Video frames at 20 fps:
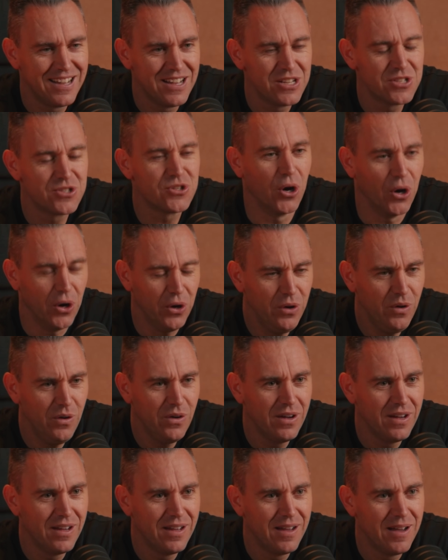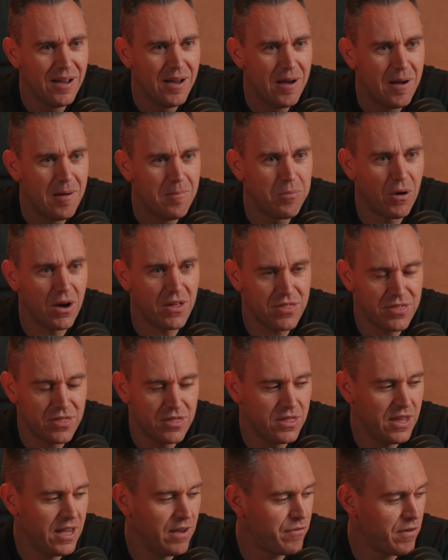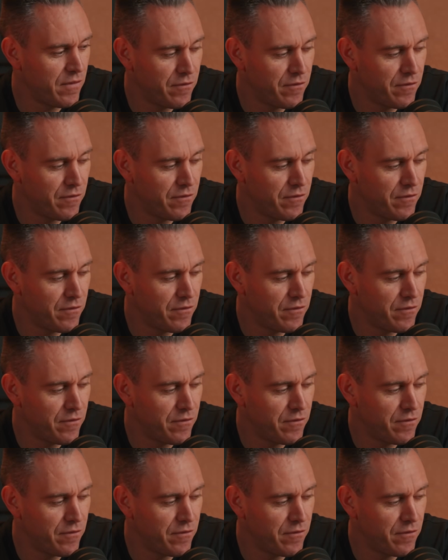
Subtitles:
So, if